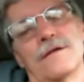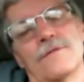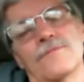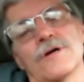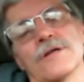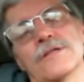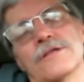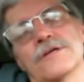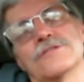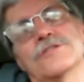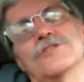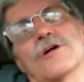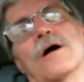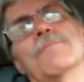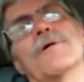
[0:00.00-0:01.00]
well, it does a
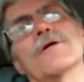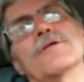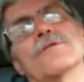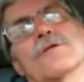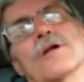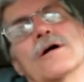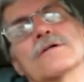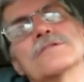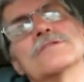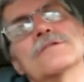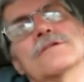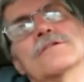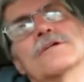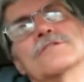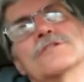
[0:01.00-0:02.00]
job on your lungs
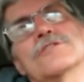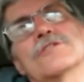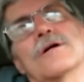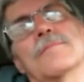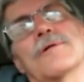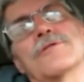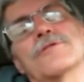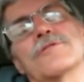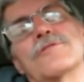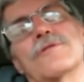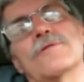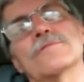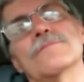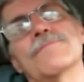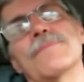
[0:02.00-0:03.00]
and it does a job on your
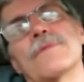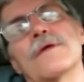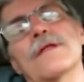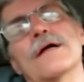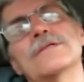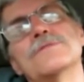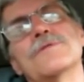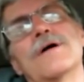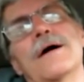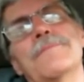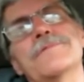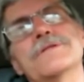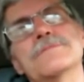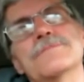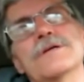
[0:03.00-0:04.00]
throat. And that's what
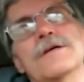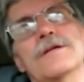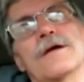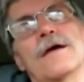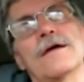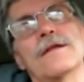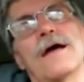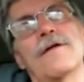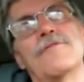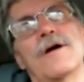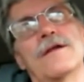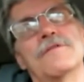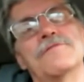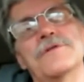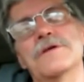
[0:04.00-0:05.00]
happened to me. And, and I've
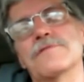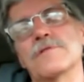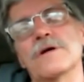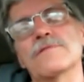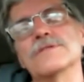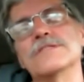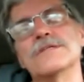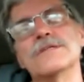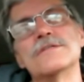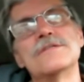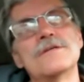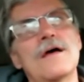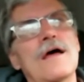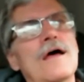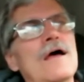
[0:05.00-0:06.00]
had a fever ever
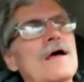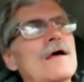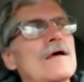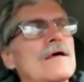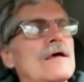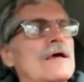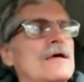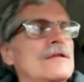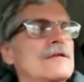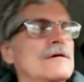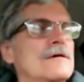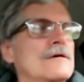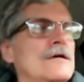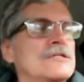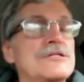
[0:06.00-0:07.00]
since. And
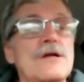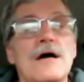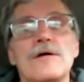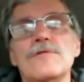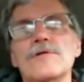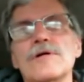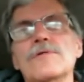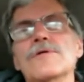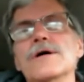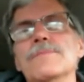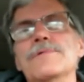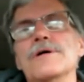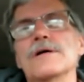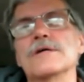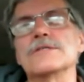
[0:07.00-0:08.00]
uh, it's not going away
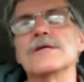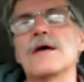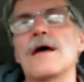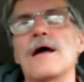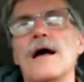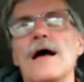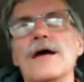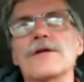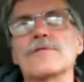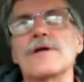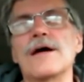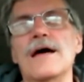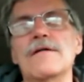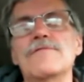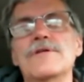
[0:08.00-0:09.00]
because I
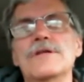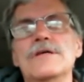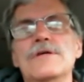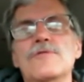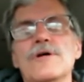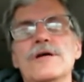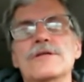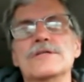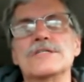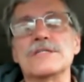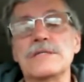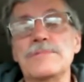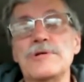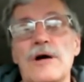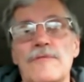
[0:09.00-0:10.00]
don't have any way to
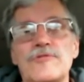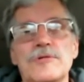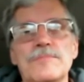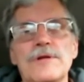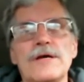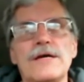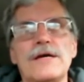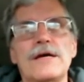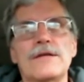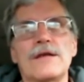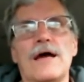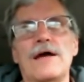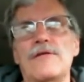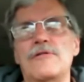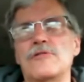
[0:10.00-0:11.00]
sleep comfortably
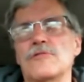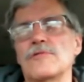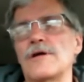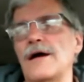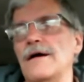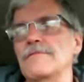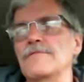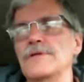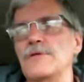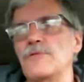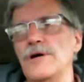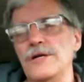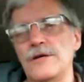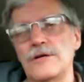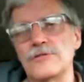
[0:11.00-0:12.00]
and I don't have any
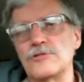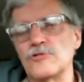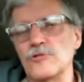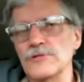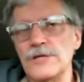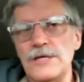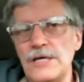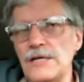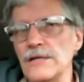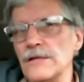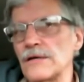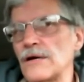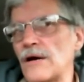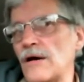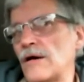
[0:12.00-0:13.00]
way to control the heat in
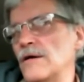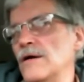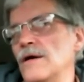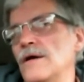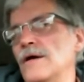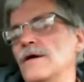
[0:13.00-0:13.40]
the car.